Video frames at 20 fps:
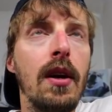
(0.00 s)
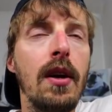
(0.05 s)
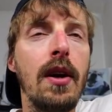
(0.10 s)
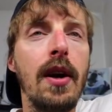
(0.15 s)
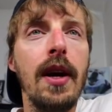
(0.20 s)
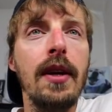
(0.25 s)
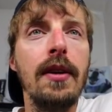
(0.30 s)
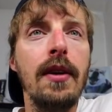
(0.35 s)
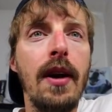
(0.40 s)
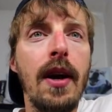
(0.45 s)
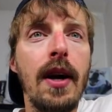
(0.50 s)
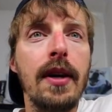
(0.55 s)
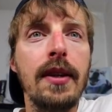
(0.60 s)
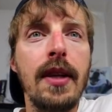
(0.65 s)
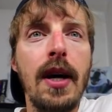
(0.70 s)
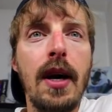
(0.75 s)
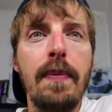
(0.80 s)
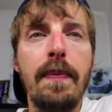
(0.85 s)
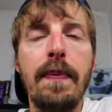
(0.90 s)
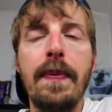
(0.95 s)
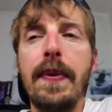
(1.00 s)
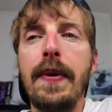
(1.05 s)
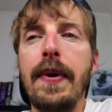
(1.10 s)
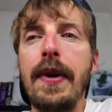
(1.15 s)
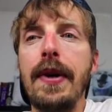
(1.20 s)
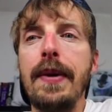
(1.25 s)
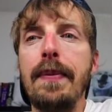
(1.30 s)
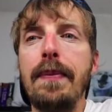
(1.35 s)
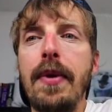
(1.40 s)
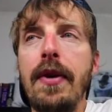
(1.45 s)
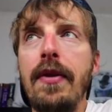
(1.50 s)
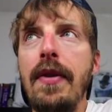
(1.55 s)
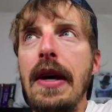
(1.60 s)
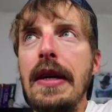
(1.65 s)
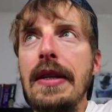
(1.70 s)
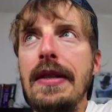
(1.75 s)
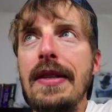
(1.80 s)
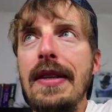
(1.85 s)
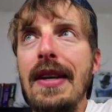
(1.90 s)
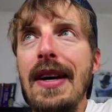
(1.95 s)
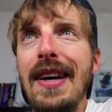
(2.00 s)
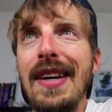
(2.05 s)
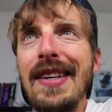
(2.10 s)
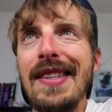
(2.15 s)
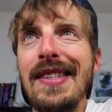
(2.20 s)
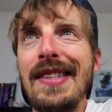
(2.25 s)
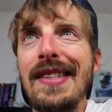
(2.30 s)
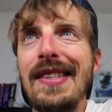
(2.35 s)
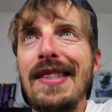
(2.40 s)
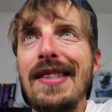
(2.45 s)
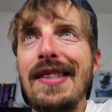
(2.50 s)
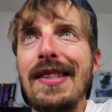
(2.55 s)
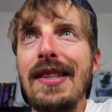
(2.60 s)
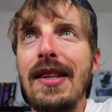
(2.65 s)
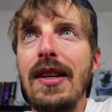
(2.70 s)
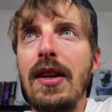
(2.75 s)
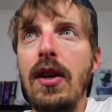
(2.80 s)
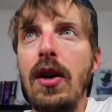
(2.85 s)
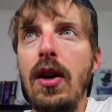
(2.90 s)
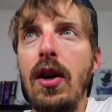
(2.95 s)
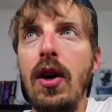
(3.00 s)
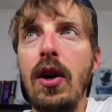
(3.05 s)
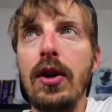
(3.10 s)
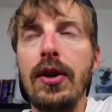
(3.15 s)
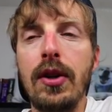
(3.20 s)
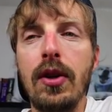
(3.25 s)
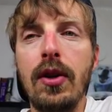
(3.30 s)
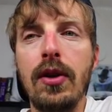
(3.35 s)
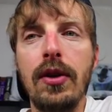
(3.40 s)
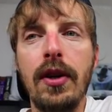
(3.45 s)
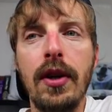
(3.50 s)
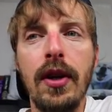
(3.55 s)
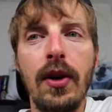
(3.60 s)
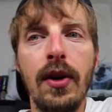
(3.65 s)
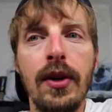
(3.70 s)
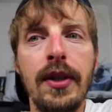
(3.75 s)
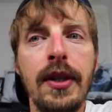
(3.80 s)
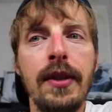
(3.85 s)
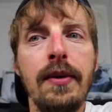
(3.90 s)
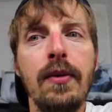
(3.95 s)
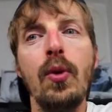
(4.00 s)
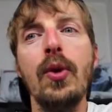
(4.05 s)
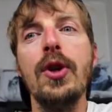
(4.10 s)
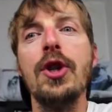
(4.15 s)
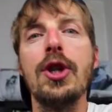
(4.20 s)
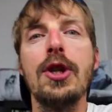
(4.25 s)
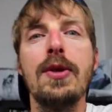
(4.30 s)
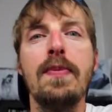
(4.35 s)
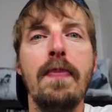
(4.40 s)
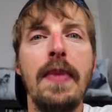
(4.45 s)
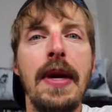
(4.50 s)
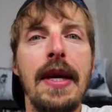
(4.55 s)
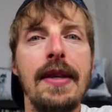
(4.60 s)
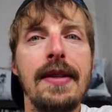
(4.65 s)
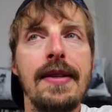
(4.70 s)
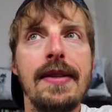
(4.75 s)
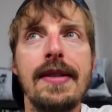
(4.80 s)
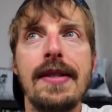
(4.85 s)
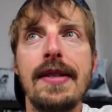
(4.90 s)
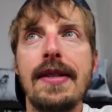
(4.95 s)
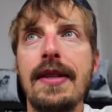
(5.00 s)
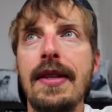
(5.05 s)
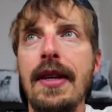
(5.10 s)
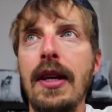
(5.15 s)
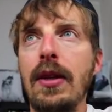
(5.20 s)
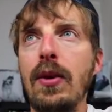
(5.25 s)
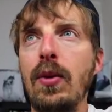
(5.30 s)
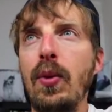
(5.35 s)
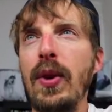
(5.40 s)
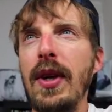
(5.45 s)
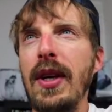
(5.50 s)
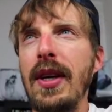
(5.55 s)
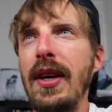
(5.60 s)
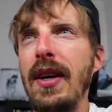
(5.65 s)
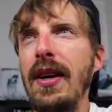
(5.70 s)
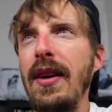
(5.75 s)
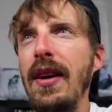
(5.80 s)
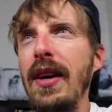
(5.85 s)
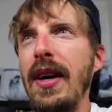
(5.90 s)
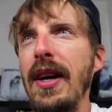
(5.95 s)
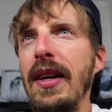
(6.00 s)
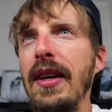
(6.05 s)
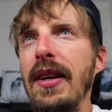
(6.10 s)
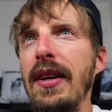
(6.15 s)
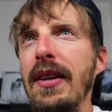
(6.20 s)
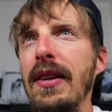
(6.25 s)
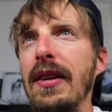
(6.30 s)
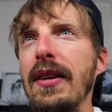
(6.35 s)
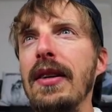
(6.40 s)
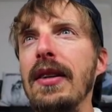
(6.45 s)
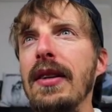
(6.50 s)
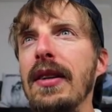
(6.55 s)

Create React App provides us hot code reloading, which means that we can like